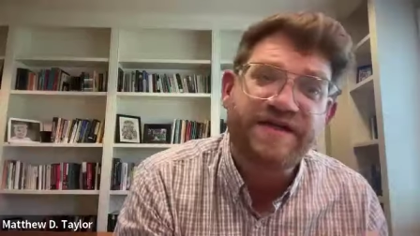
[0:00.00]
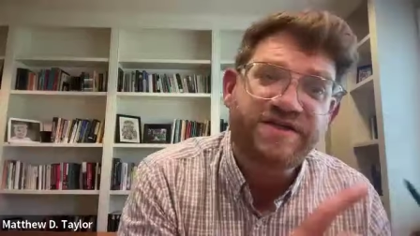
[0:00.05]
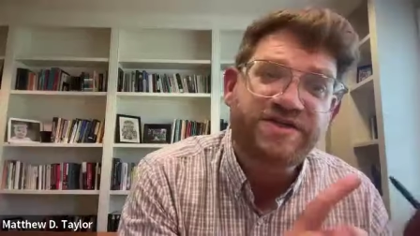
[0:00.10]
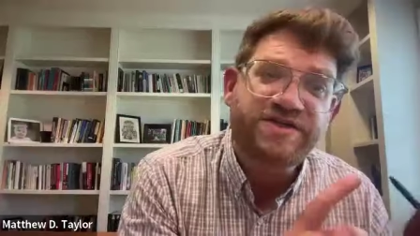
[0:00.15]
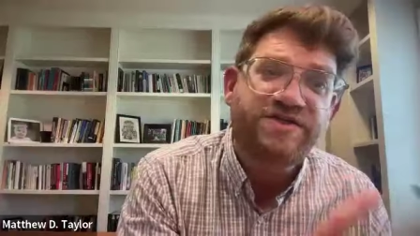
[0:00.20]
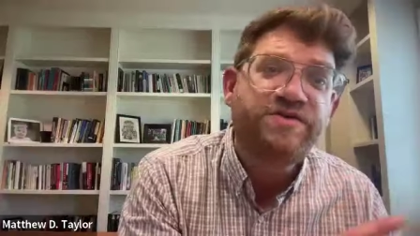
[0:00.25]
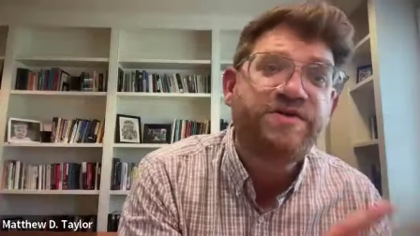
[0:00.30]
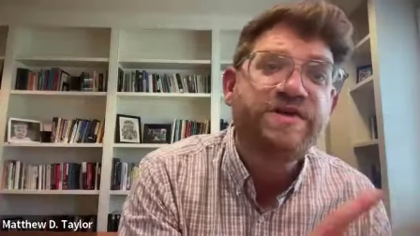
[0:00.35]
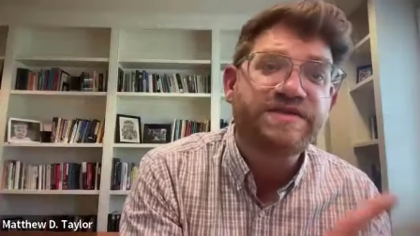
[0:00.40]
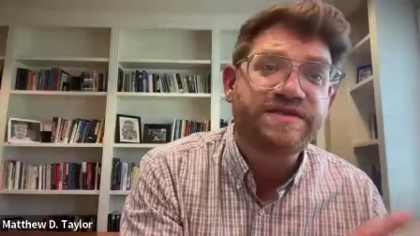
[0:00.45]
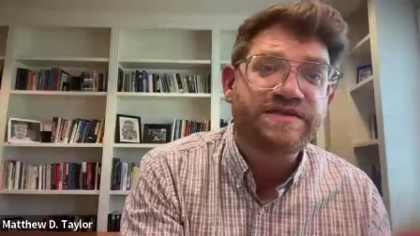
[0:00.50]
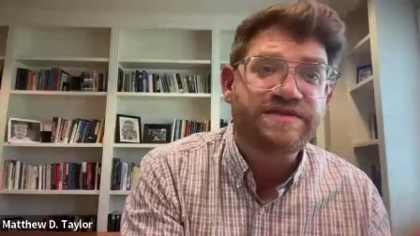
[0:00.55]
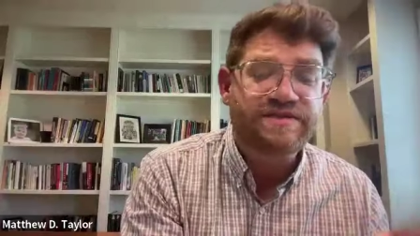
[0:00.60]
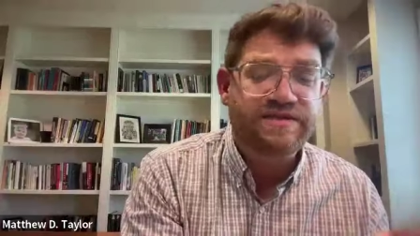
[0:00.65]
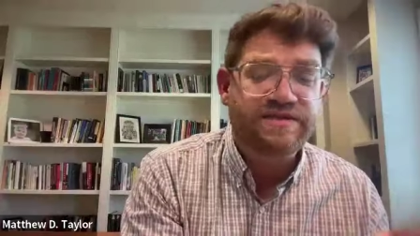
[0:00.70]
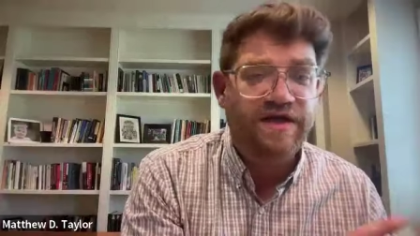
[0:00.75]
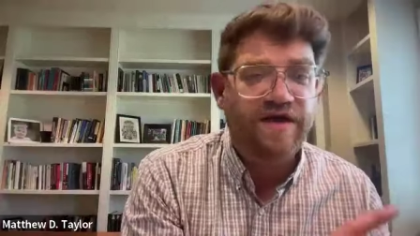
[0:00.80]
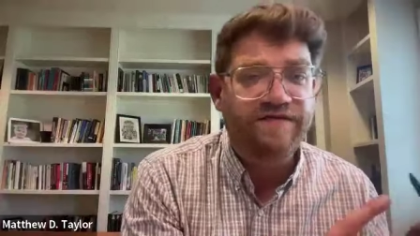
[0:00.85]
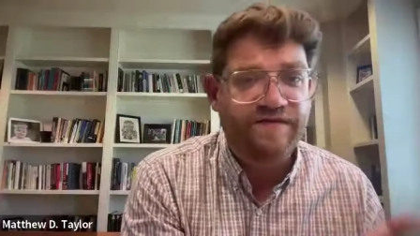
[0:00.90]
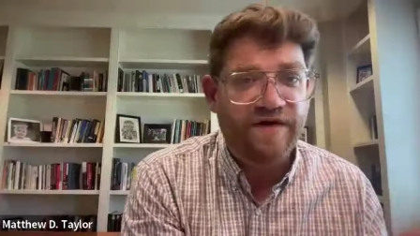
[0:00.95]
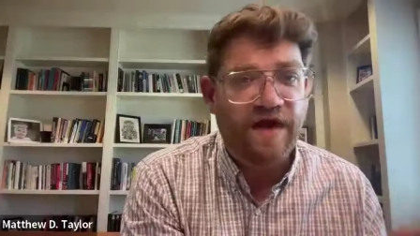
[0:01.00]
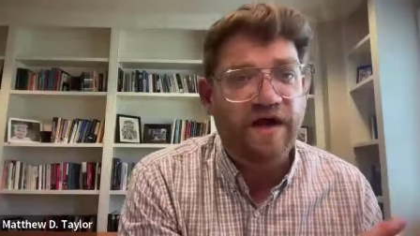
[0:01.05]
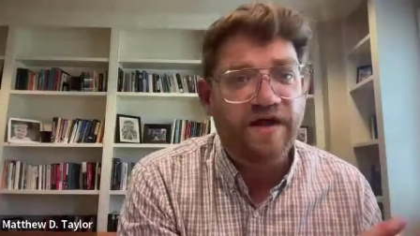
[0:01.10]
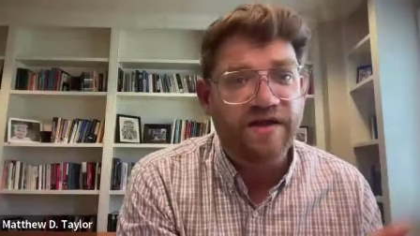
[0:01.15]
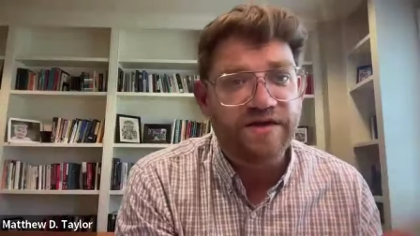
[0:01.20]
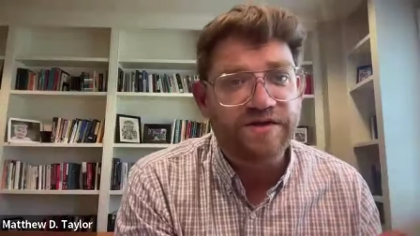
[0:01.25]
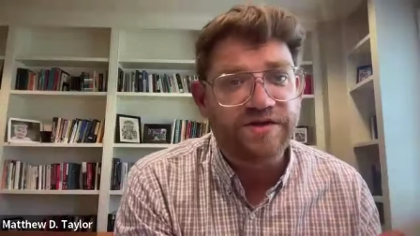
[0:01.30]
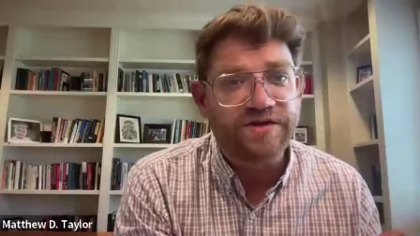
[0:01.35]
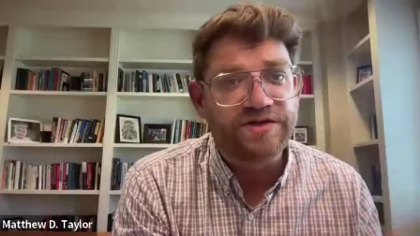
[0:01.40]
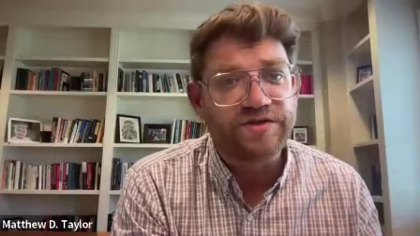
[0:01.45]
as students of
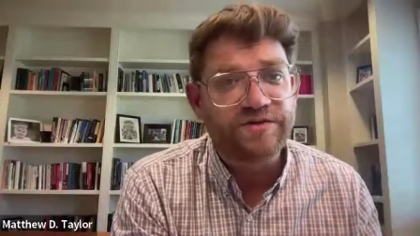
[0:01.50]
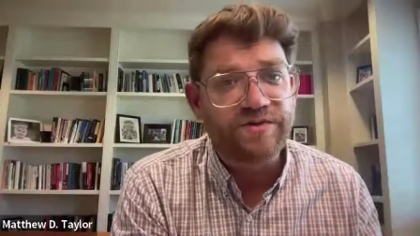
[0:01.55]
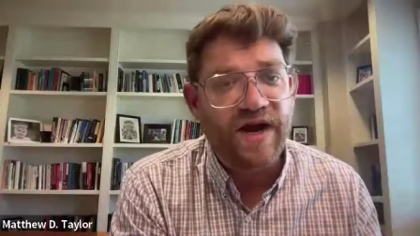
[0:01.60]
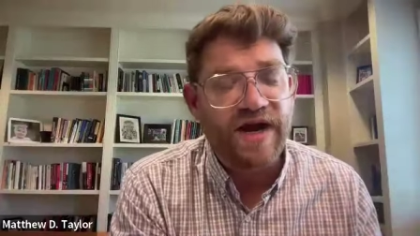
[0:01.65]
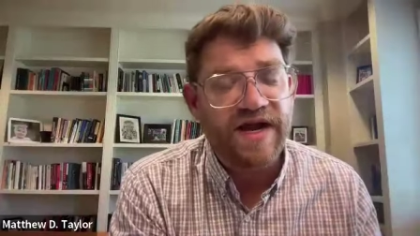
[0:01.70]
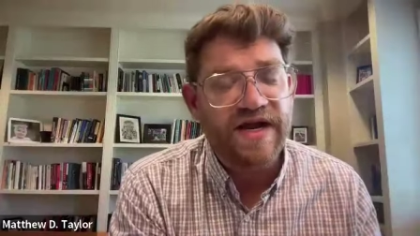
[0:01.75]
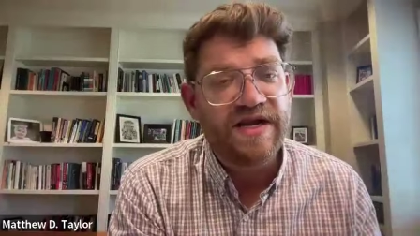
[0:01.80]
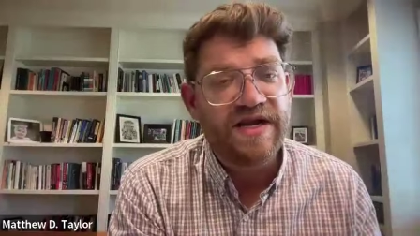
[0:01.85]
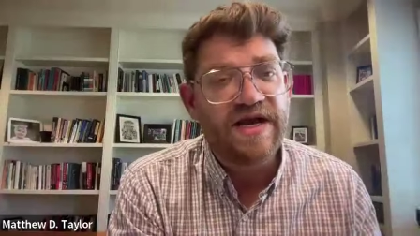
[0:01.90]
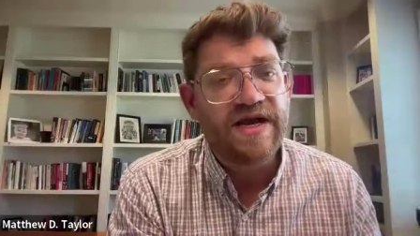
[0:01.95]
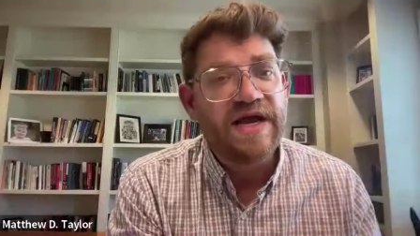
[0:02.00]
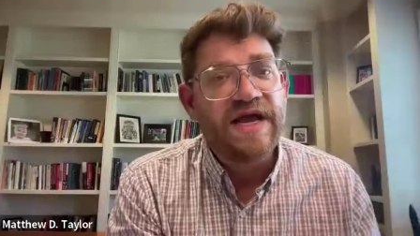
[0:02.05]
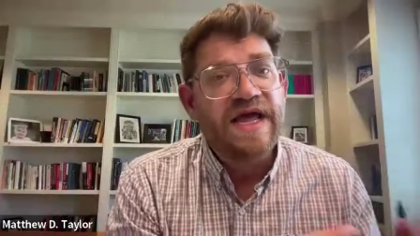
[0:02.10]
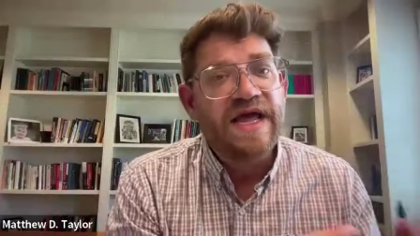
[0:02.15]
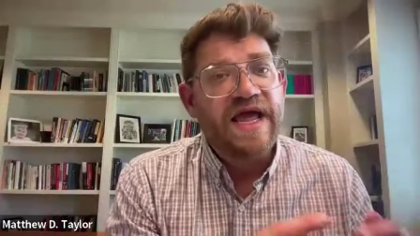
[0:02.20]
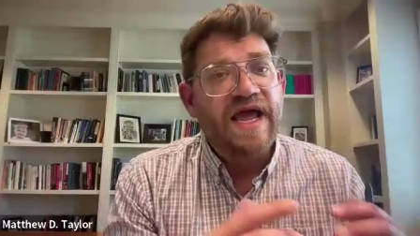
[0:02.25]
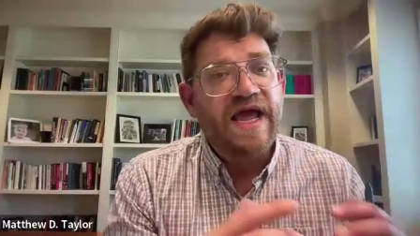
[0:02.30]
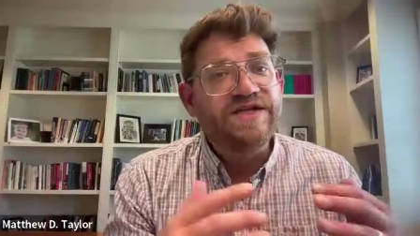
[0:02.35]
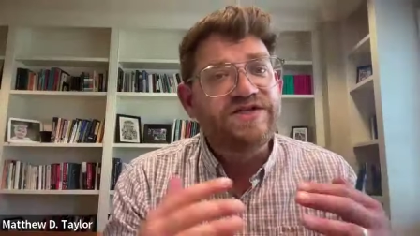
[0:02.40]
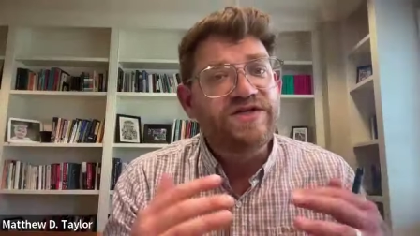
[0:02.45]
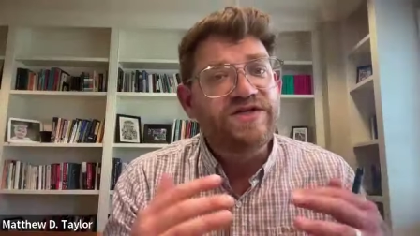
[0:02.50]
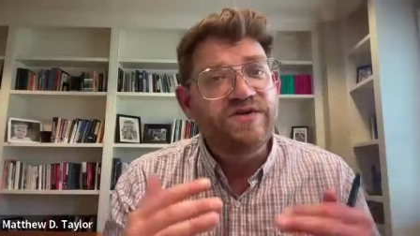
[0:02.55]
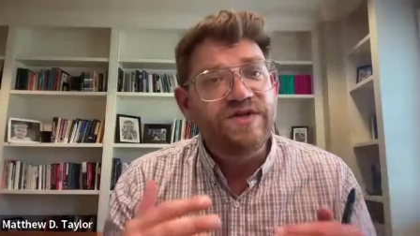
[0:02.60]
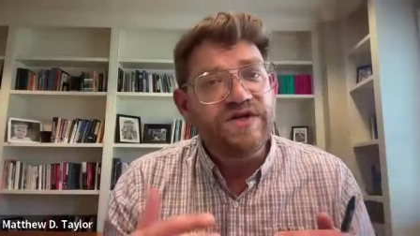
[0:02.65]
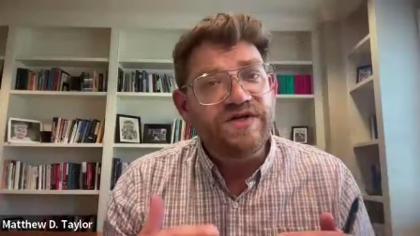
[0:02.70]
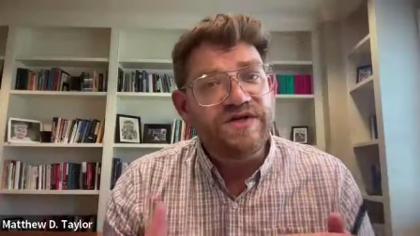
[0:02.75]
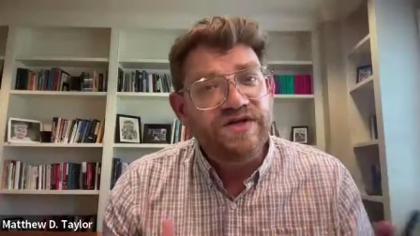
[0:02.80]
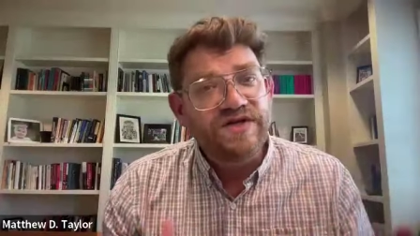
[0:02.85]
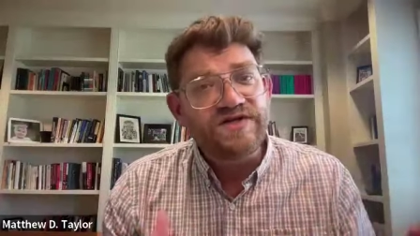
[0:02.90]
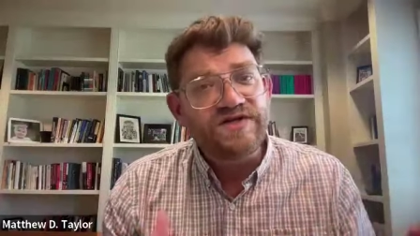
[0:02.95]
knowledge, right? And so
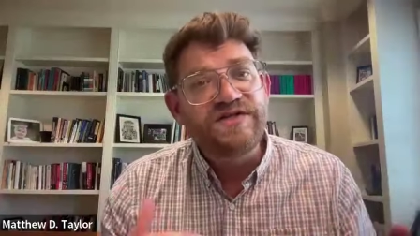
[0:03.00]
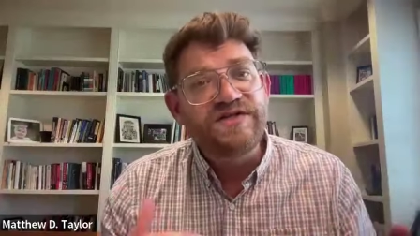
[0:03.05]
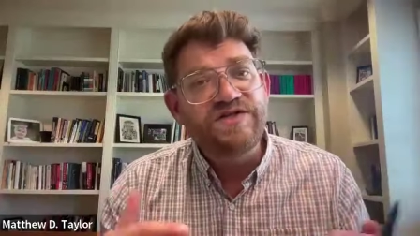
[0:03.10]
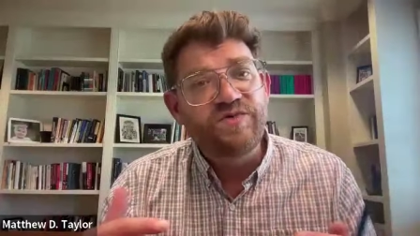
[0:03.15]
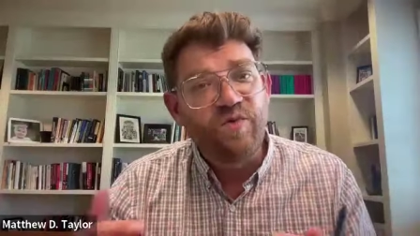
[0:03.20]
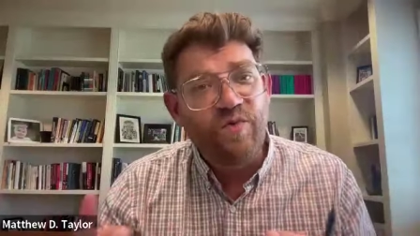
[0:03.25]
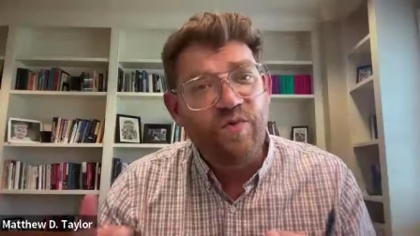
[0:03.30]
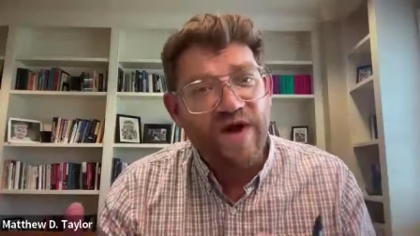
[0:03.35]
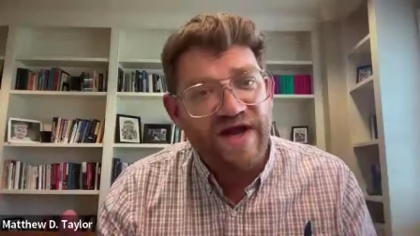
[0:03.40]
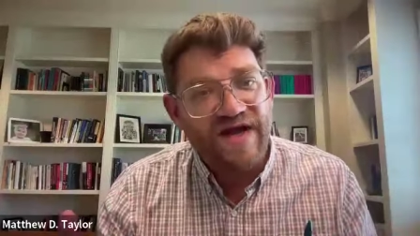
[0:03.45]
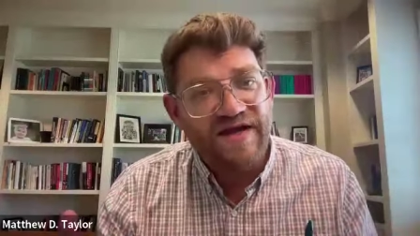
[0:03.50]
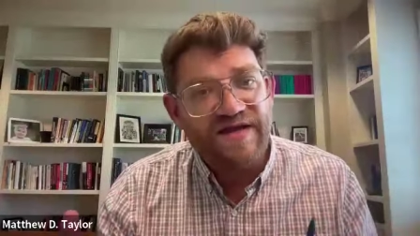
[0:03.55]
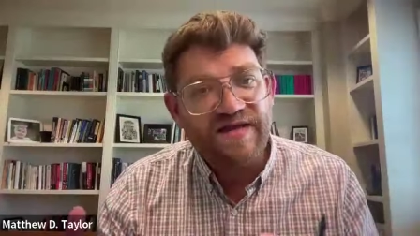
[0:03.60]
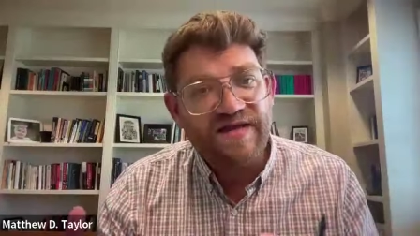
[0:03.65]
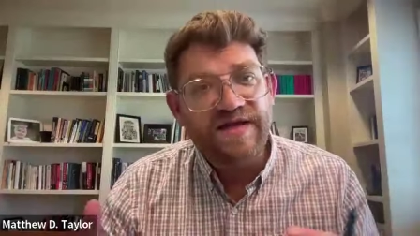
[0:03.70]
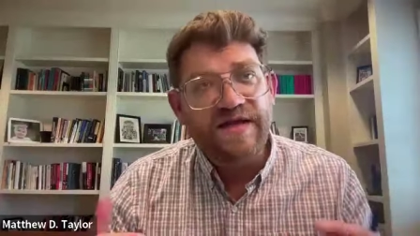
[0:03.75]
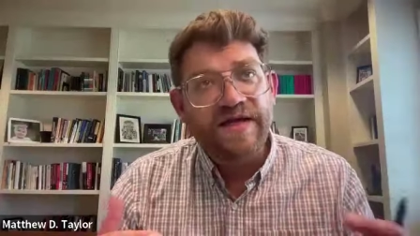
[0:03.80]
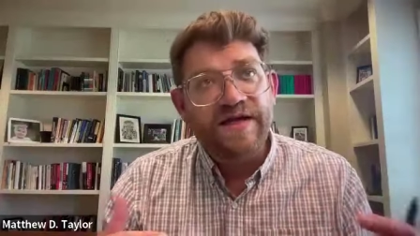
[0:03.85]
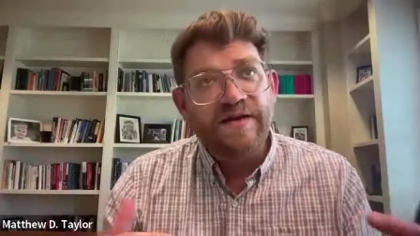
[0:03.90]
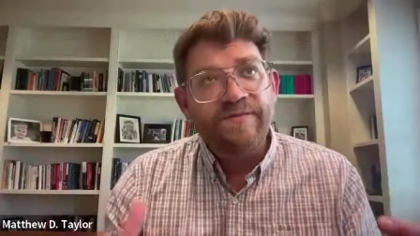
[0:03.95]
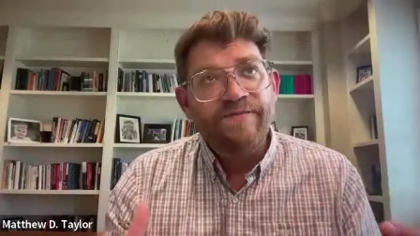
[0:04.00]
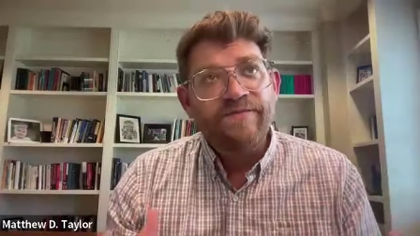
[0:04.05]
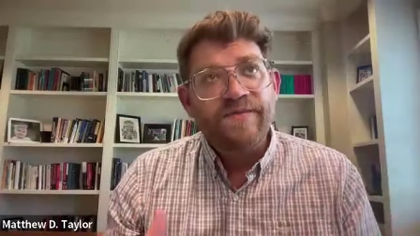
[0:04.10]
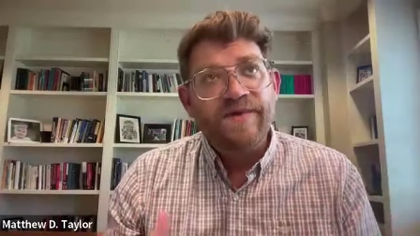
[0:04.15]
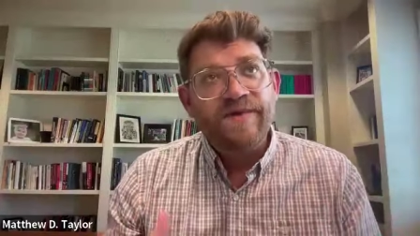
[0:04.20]
there, there's this way that yeah.